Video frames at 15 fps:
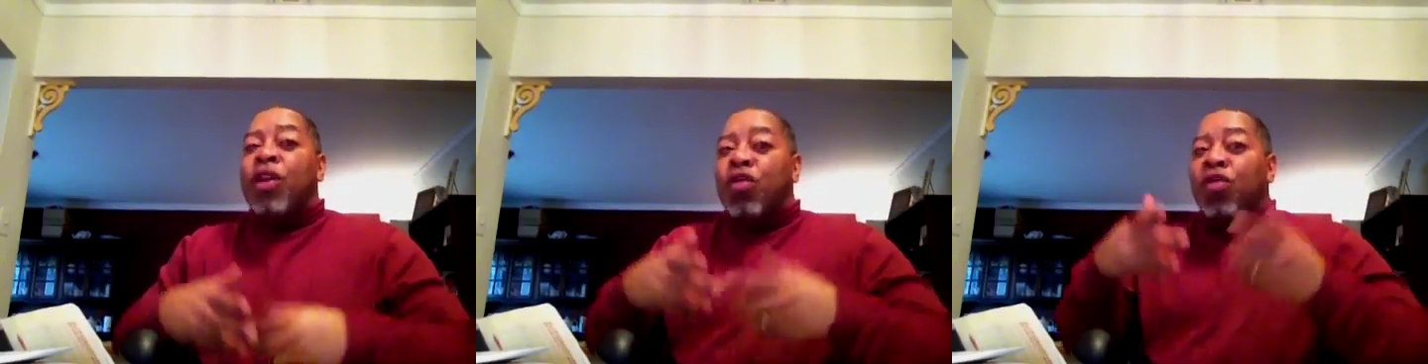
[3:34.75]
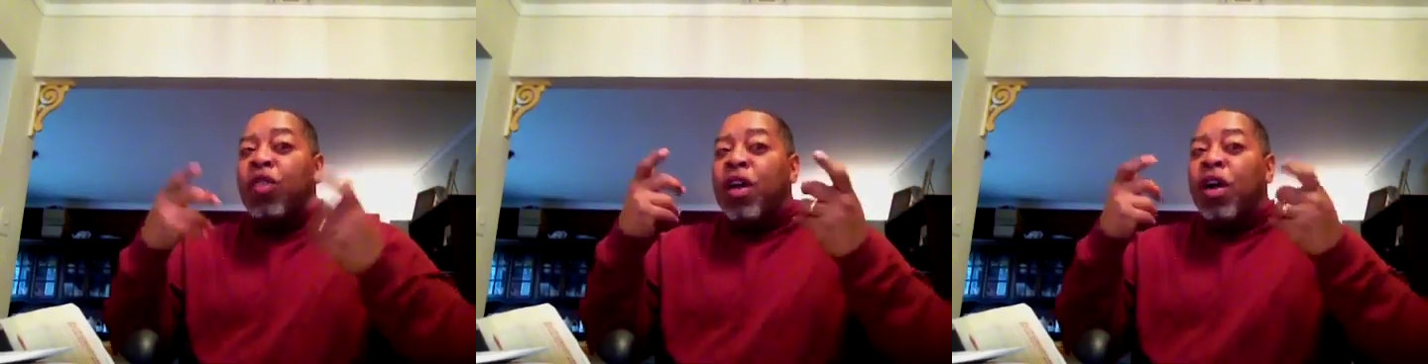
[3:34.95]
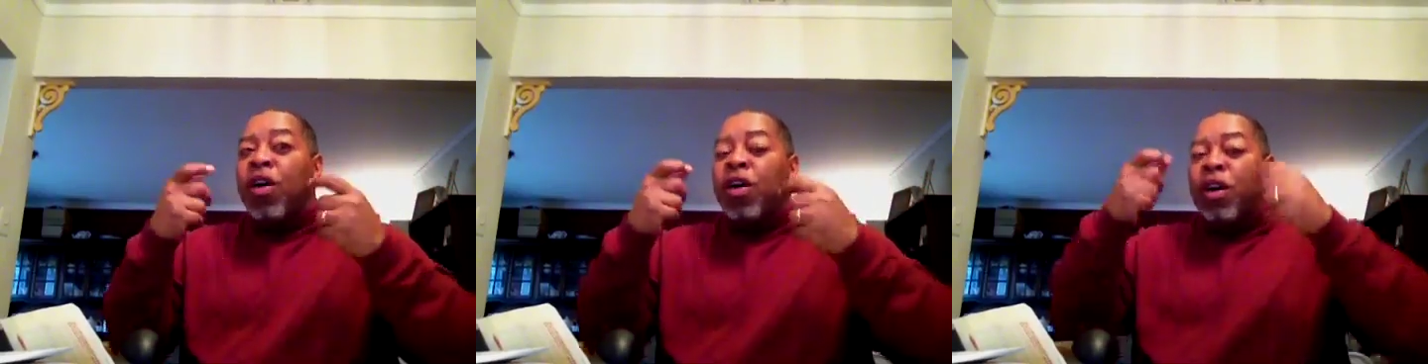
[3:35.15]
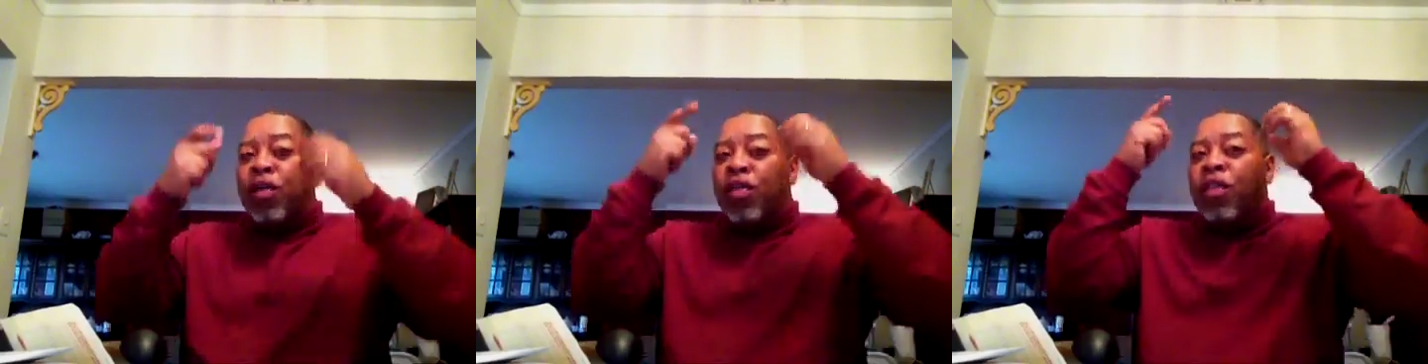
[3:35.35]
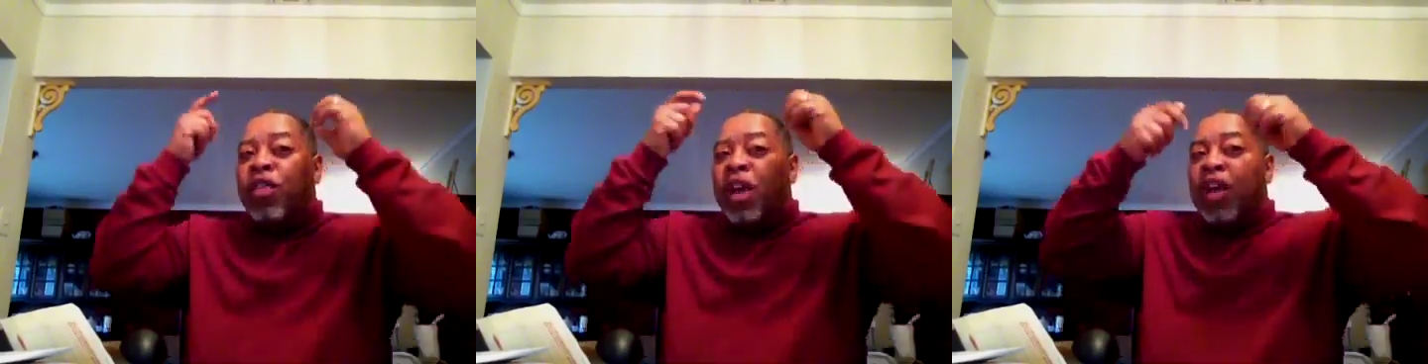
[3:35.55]
The skull
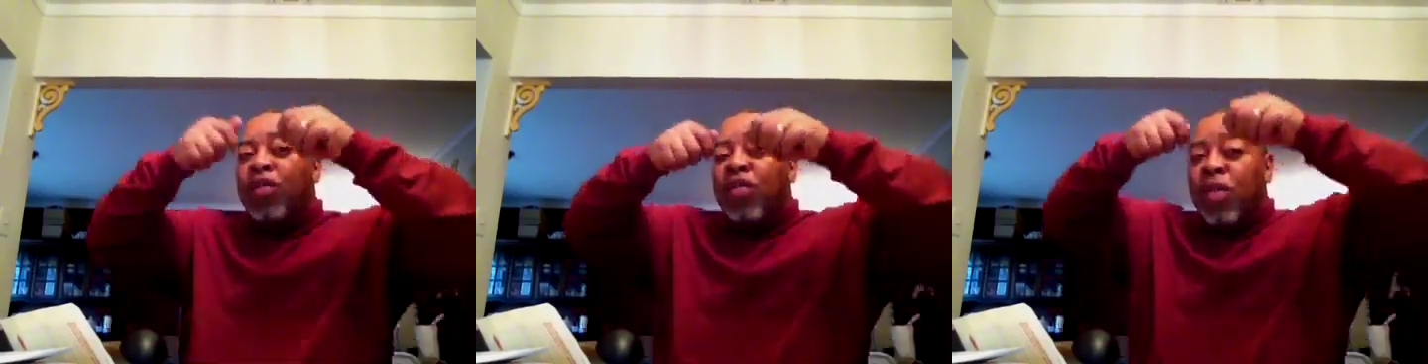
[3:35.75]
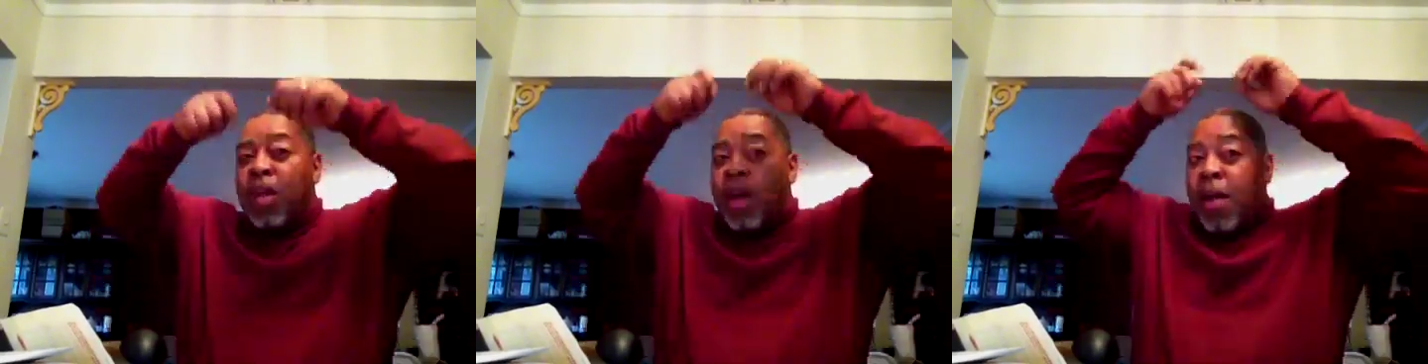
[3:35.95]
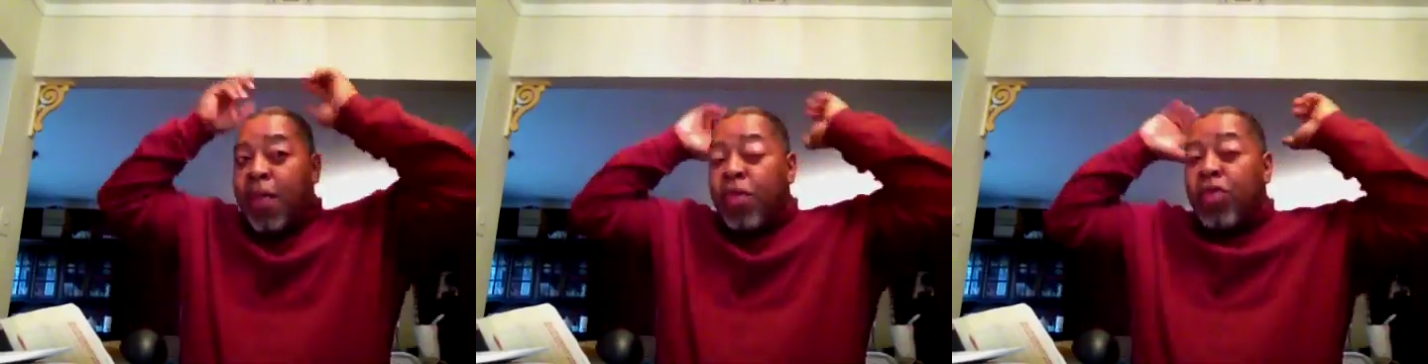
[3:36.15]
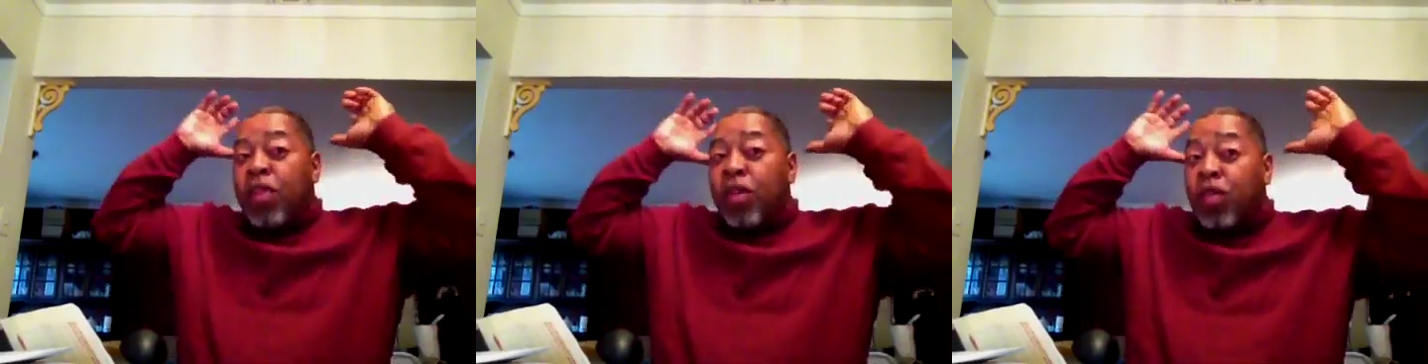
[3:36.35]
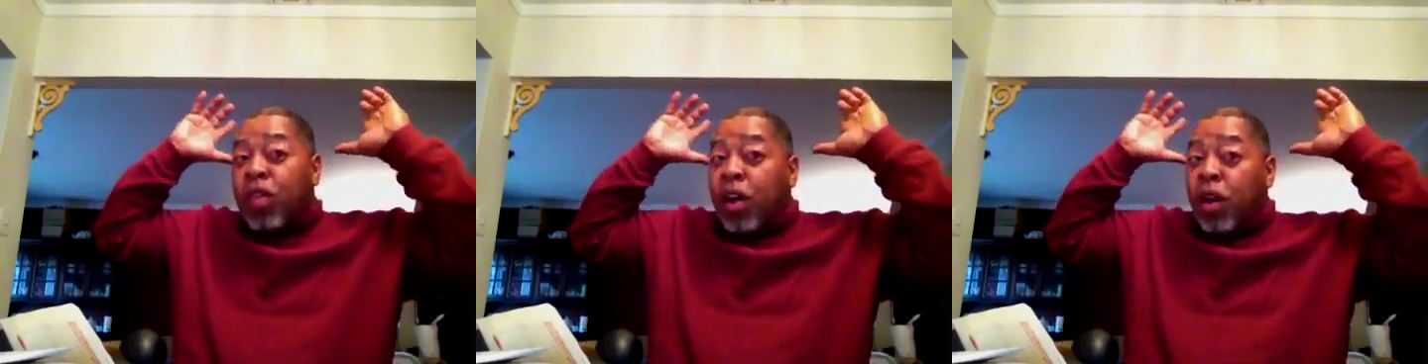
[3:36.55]
is
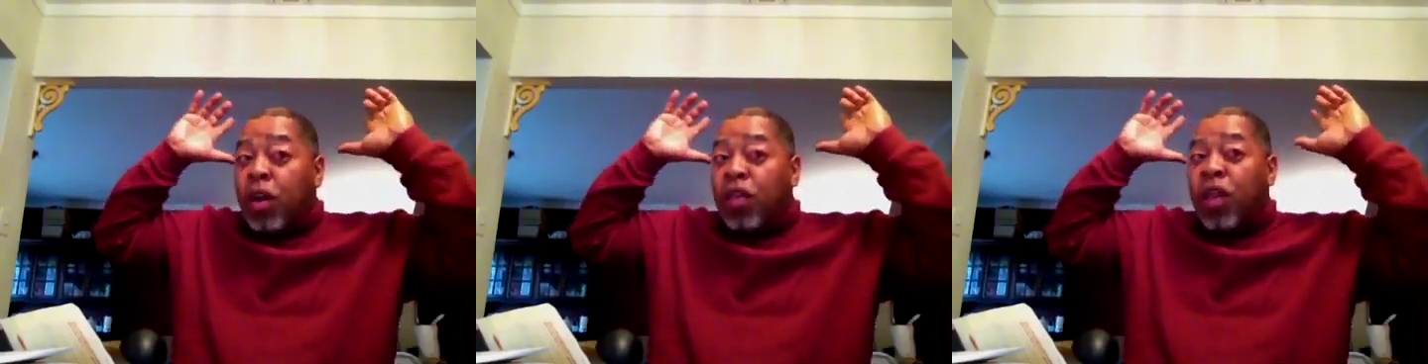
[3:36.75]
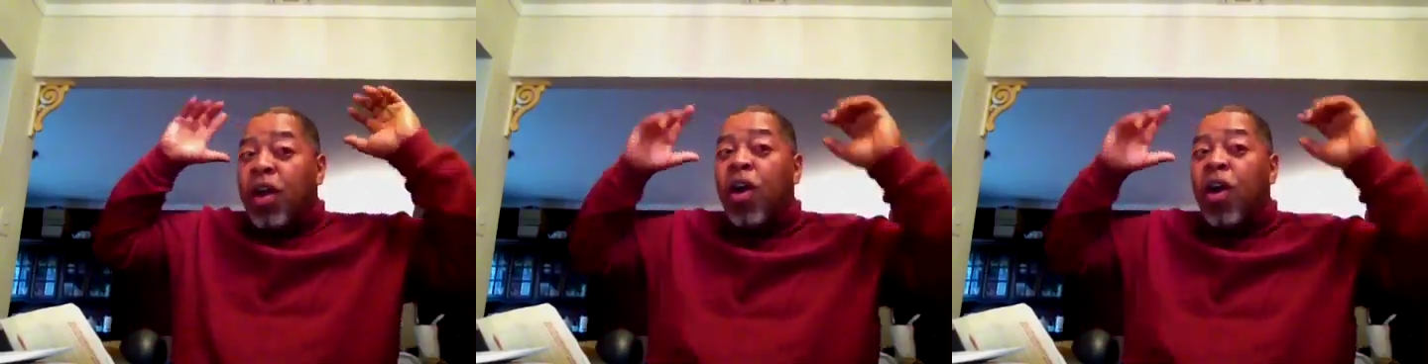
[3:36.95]
the